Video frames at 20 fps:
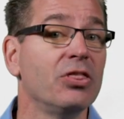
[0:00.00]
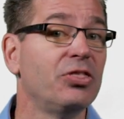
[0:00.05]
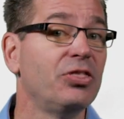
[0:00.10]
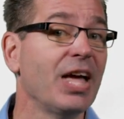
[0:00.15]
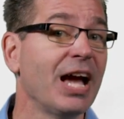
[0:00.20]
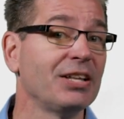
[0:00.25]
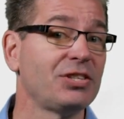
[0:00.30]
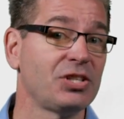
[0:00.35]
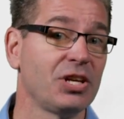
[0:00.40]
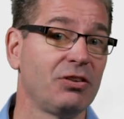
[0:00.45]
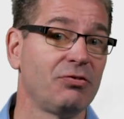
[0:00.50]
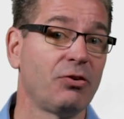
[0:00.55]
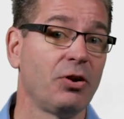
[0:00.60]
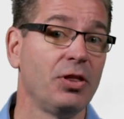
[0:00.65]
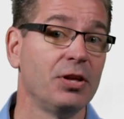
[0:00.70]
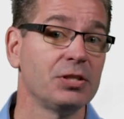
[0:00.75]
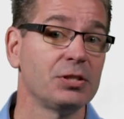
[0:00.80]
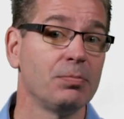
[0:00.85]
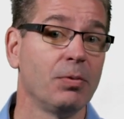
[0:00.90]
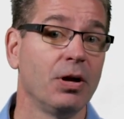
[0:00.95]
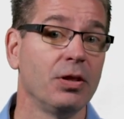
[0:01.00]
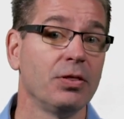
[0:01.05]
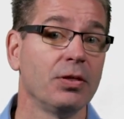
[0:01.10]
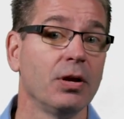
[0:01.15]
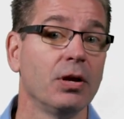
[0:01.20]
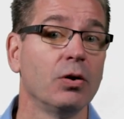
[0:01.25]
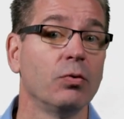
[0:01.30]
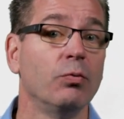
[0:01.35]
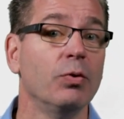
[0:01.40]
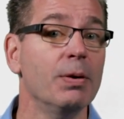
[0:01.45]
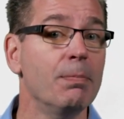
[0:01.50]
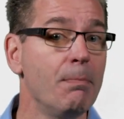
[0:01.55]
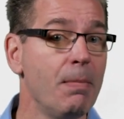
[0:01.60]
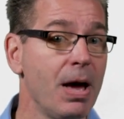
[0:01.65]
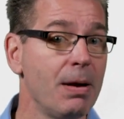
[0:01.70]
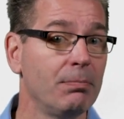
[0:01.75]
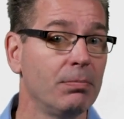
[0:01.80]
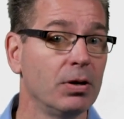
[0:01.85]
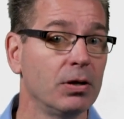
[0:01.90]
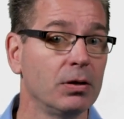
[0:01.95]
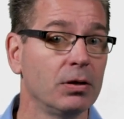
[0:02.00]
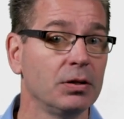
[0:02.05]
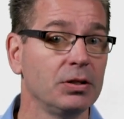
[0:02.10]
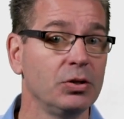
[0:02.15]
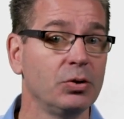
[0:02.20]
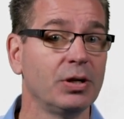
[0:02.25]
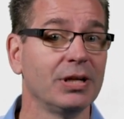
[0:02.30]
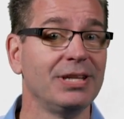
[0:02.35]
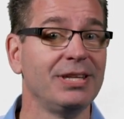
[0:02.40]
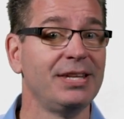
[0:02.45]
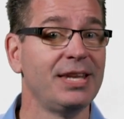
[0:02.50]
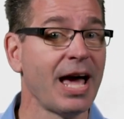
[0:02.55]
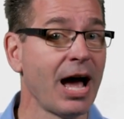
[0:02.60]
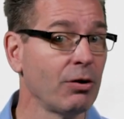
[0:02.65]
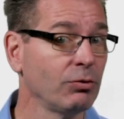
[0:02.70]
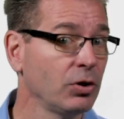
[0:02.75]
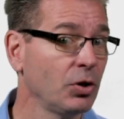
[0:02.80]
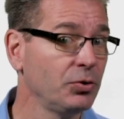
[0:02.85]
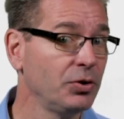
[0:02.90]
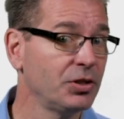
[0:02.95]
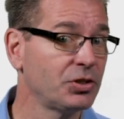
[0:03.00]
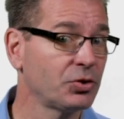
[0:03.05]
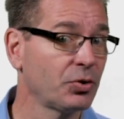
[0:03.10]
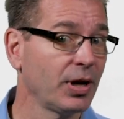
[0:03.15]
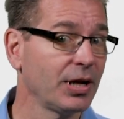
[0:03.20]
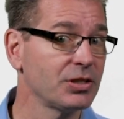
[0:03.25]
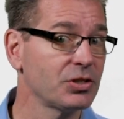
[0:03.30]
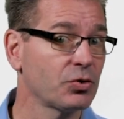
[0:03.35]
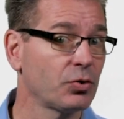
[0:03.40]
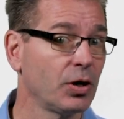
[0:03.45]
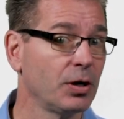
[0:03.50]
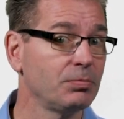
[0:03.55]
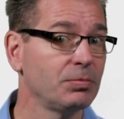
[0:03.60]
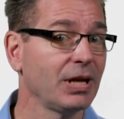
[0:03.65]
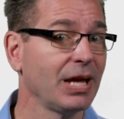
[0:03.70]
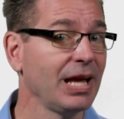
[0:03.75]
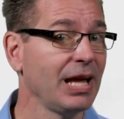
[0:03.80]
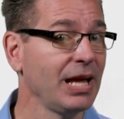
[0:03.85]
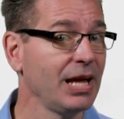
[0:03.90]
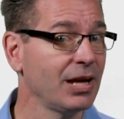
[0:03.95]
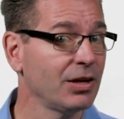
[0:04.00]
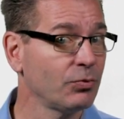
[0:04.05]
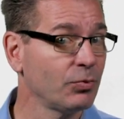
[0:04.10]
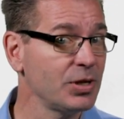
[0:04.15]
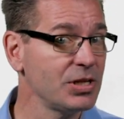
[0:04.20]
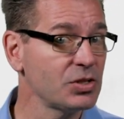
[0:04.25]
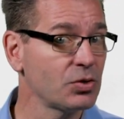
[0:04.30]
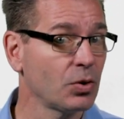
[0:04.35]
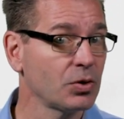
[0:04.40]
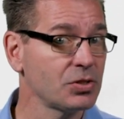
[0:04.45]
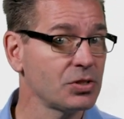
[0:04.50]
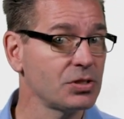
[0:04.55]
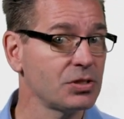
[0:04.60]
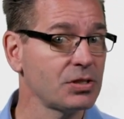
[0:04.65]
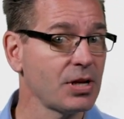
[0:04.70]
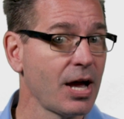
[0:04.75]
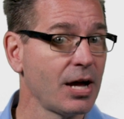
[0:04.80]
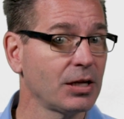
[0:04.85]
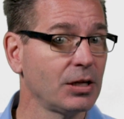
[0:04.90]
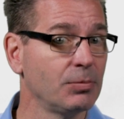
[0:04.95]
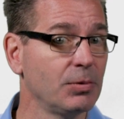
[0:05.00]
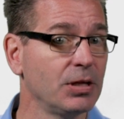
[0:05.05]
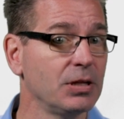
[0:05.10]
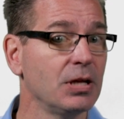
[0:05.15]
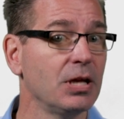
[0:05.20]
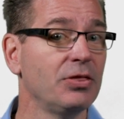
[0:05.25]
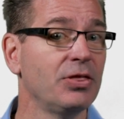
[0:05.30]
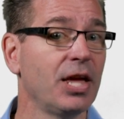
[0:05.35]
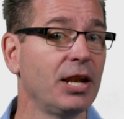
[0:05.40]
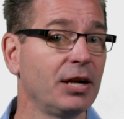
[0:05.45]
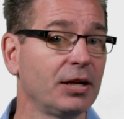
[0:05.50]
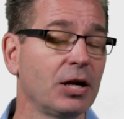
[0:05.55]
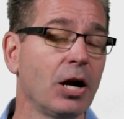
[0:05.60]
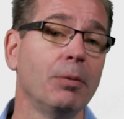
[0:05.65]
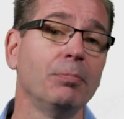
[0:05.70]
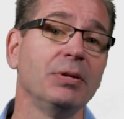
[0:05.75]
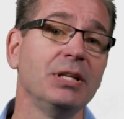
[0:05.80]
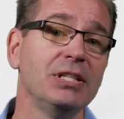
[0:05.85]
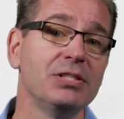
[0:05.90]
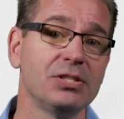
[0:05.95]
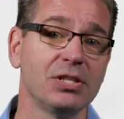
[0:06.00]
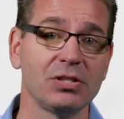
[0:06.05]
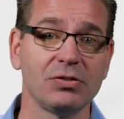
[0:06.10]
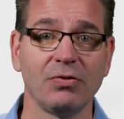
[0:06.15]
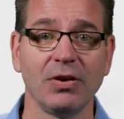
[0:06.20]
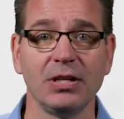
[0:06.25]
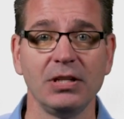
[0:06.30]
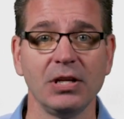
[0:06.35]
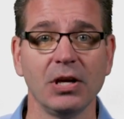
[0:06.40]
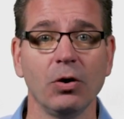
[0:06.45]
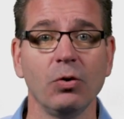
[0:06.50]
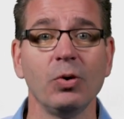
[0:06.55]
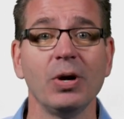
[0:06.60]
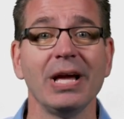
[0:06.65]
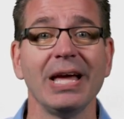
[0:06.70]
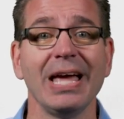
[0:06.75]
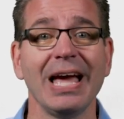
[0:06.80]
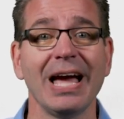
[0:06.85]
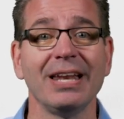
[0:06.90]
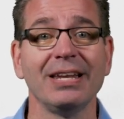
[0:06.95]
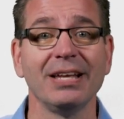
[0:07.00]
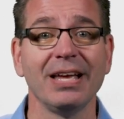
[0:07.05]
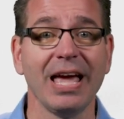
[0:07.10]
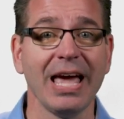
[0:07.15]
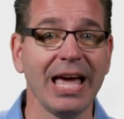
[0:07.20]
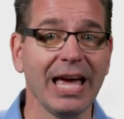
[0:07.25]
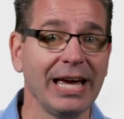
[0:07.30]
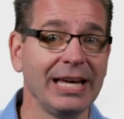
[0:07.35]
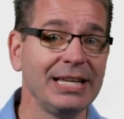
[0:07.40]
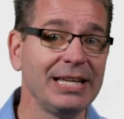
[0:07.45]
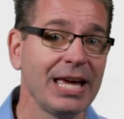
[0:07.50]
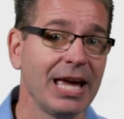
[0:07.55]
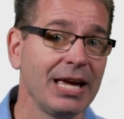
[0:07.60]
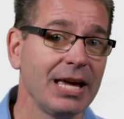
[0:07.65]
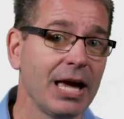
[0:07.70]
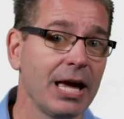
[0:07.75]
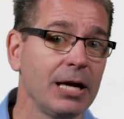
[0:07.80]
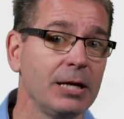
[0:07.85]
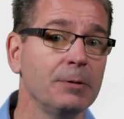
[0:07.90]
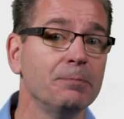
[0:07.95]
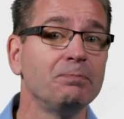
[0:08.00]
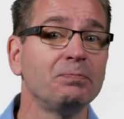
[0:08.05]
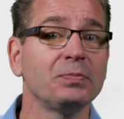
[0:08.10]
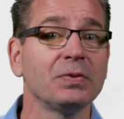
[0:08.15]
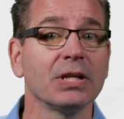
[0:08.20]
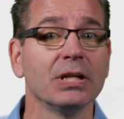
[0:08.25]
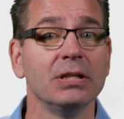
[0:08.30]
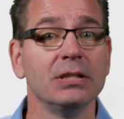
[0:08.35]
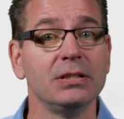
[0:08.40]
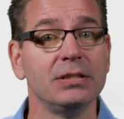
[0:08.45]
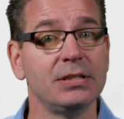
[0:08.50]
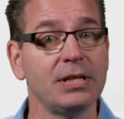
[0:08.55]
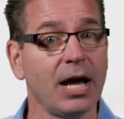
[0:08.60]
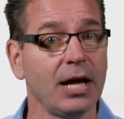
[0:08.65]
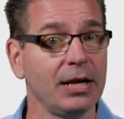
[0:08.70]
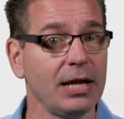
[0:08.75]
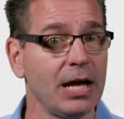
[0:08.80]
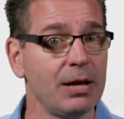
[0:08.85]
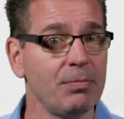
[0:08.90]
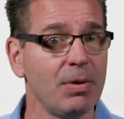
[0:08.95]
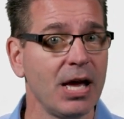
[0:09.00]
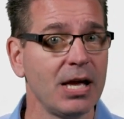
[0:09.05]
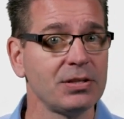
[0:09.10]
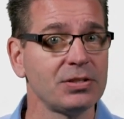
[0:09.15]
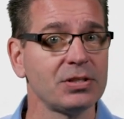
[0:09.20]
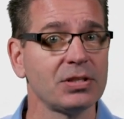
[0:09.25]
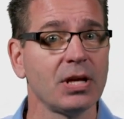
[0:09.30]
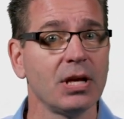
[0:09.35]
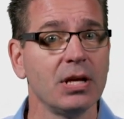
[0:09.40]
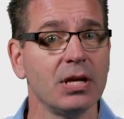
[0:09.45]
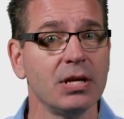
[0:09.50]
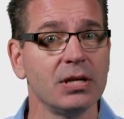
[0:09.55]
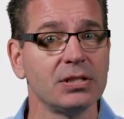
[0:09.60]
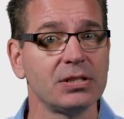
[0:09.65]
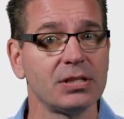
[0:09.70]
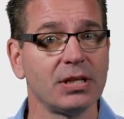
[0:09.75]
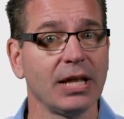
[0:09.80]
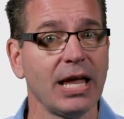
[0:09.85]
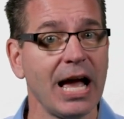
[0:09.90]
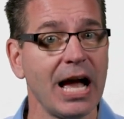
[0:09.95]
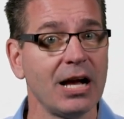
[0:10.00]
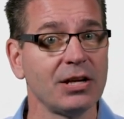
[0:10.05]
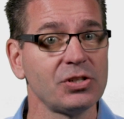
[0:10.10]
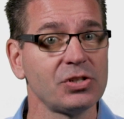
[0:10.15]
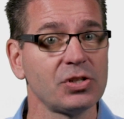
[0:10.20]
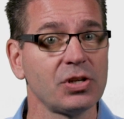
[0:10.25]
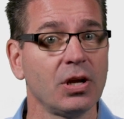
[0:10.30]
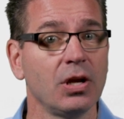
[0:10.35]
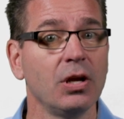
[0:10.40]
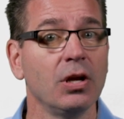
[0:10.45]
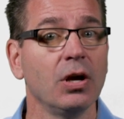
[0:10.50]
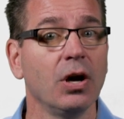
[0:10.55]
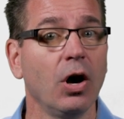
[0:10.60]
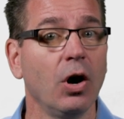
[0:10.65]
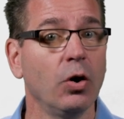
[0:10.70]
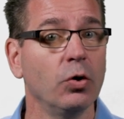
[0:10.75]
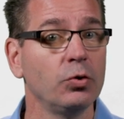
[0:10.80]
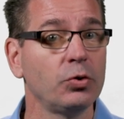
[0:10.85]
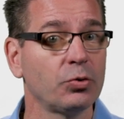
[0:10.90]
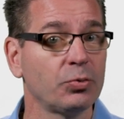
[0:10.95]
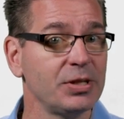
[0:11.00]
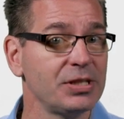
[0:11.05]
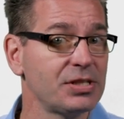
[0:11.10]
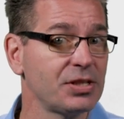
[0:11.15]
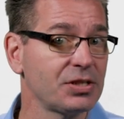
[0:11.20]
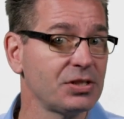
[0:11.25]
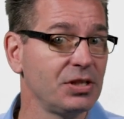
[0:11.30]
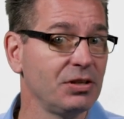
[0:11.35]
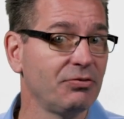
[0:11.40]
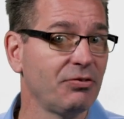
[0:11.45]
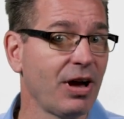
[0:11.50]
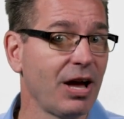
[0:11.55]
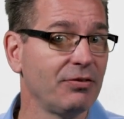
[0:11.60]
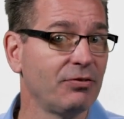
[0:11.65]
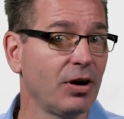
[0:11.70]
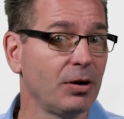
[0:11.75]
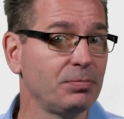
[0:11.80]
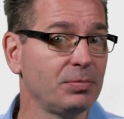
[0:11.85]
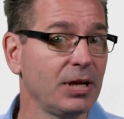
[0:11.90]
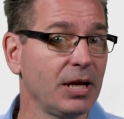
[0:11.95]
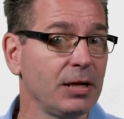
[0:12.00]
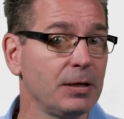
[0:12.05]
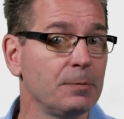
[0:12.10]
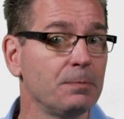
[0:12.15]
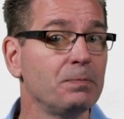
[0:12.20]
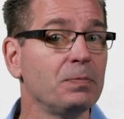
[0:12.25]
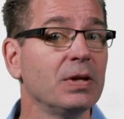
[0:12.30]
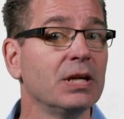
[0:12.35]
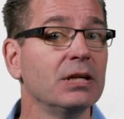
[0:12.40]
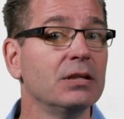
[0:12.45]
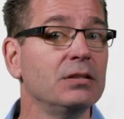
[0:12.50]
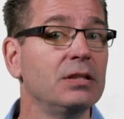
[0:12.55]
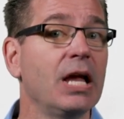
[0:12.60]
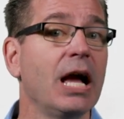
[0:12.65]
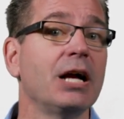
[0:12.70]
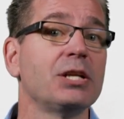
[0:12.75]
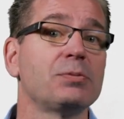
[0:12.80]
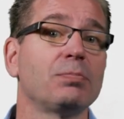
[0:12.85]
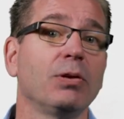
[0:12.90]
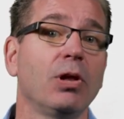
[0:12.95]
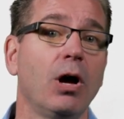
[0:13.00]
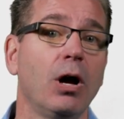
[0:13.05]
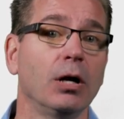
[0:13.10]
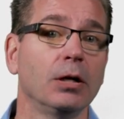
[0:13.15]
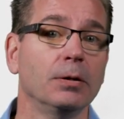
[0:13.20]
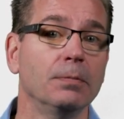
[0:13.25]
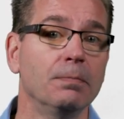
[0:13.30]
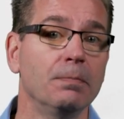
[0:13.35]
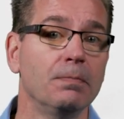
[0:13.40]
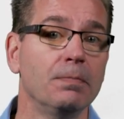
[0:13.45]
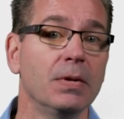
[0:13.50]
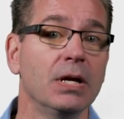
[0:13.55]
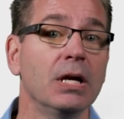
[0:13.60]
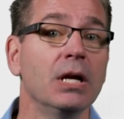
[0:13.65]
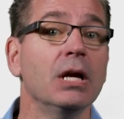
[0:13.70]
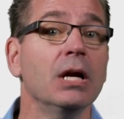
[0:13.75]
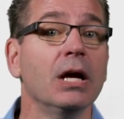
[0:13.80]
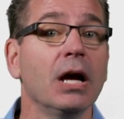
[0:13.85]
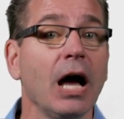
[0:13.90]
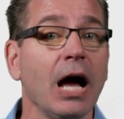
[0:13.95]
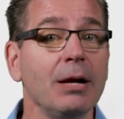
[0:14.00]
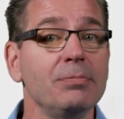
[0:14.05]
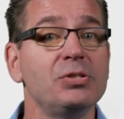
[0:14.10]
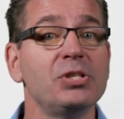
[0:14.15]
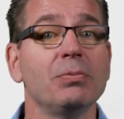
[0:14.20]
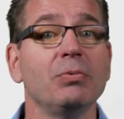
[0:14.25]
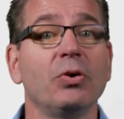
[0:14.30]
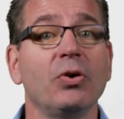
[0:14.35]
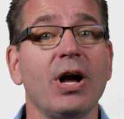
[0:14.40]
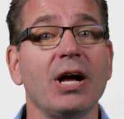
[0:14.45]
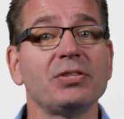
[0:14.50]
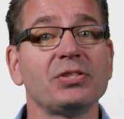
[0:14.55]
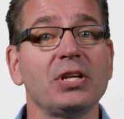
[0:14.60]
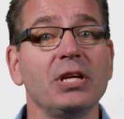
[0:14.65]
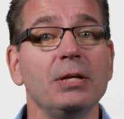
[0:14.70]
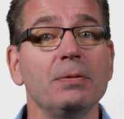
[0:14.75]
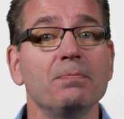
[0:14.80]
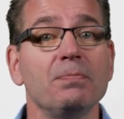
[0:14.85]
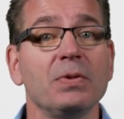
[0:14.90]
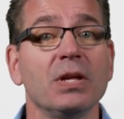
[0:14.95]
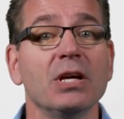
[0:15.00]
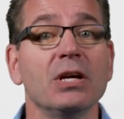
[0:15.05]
That's it for this month. Remember, you can download the transcript and resources document that accompanies this video at aka dot m s slash O three sixty-five update dash blog. I'm Jim Naroski.